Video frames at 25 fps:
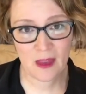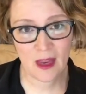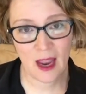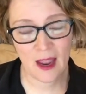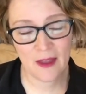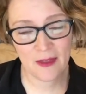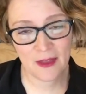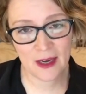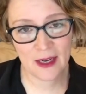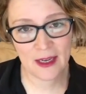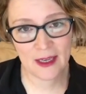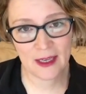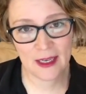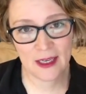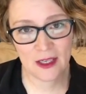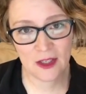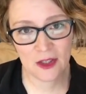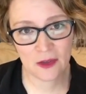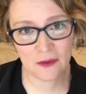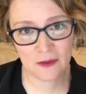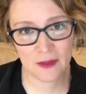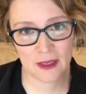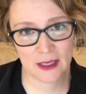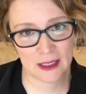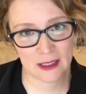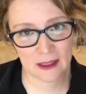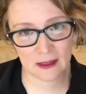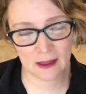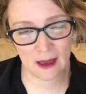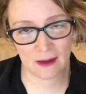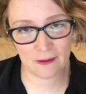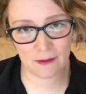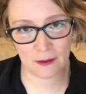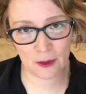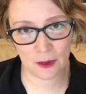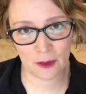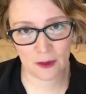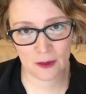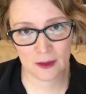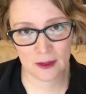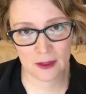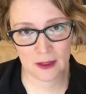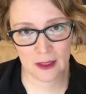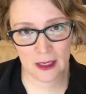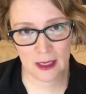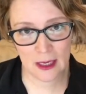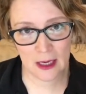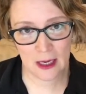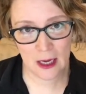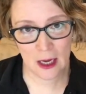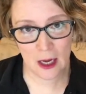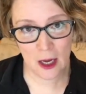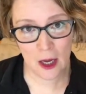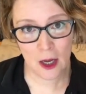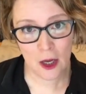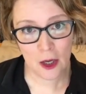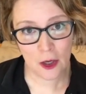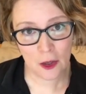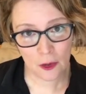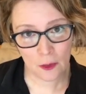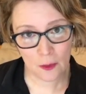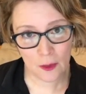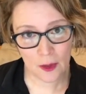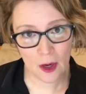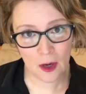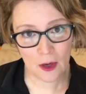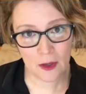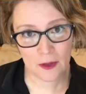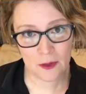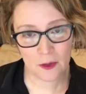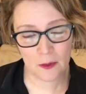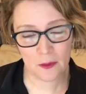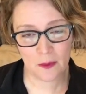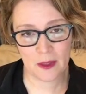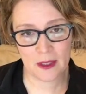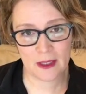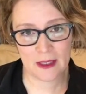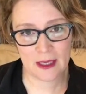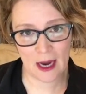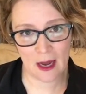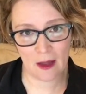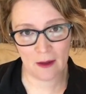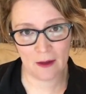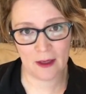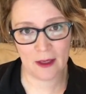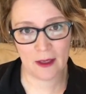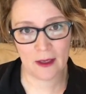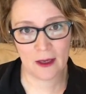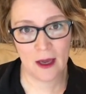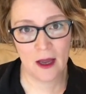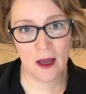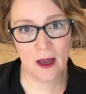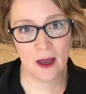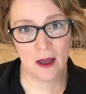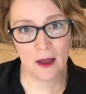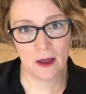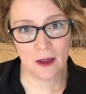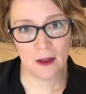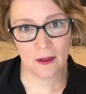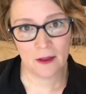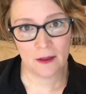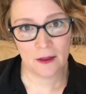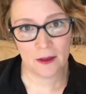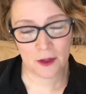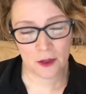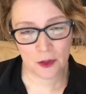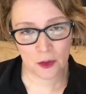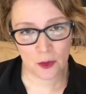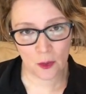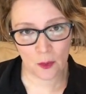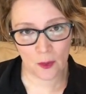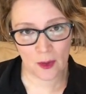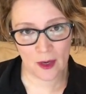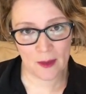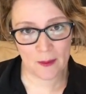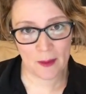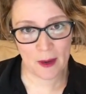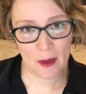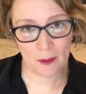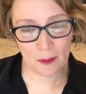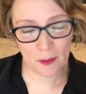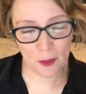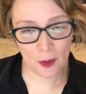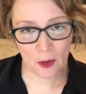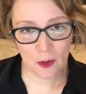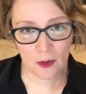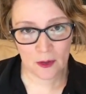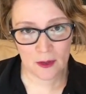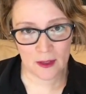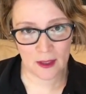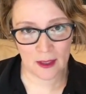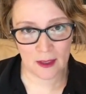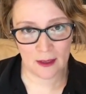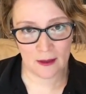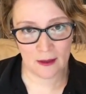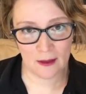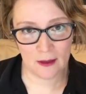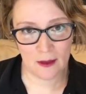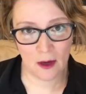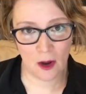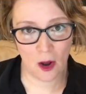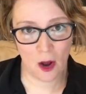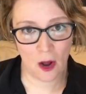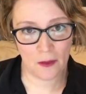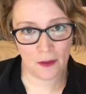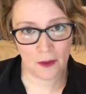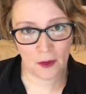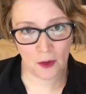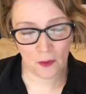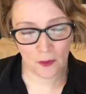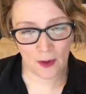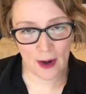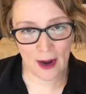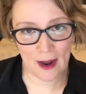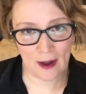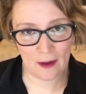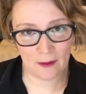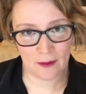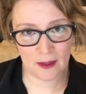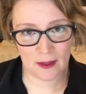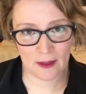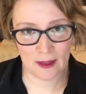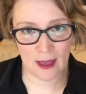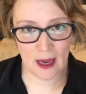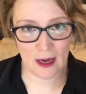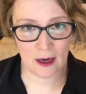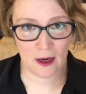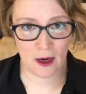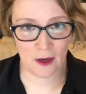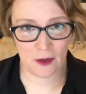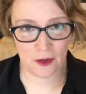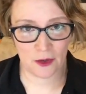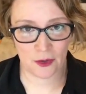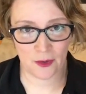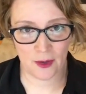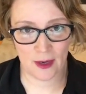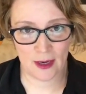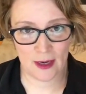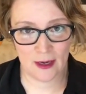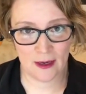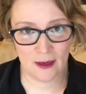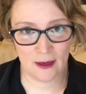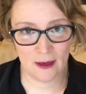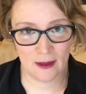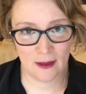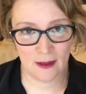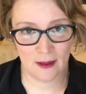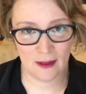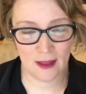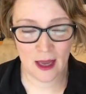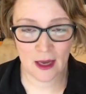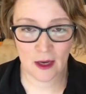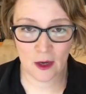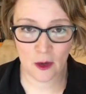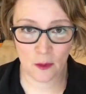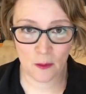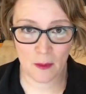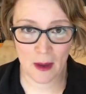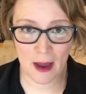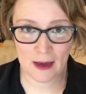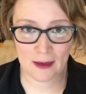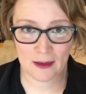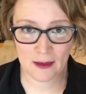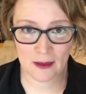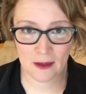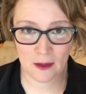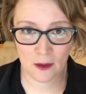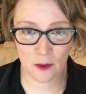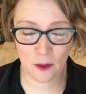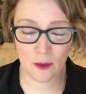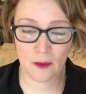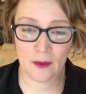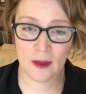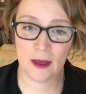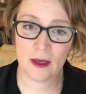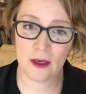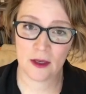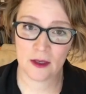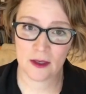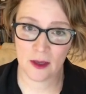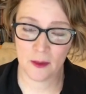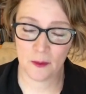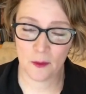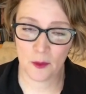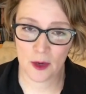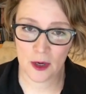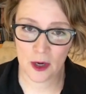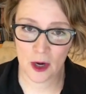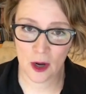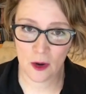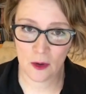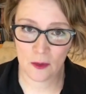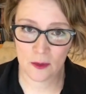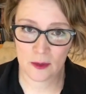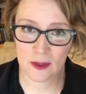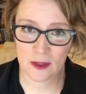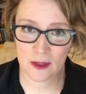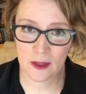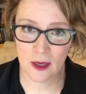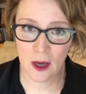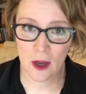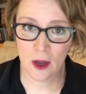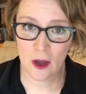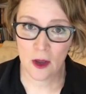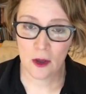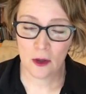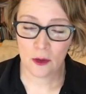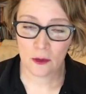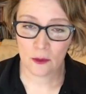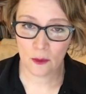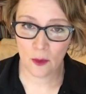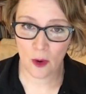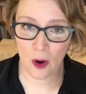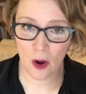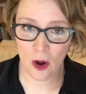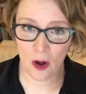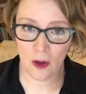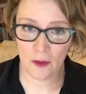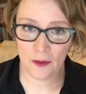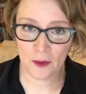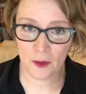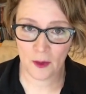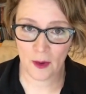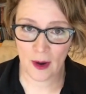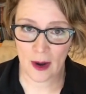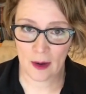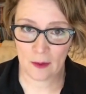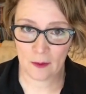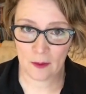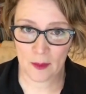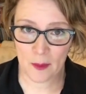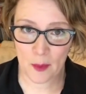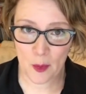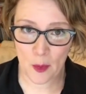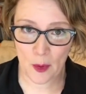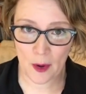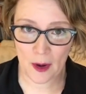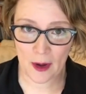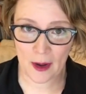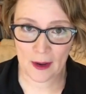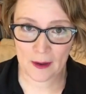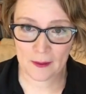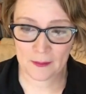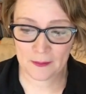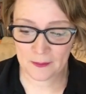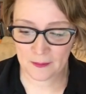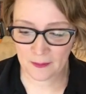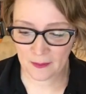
And then at each of these levels, you would also be telling the story about a person on the ground in that country that you met or that someone knows through on-the-ground reporting.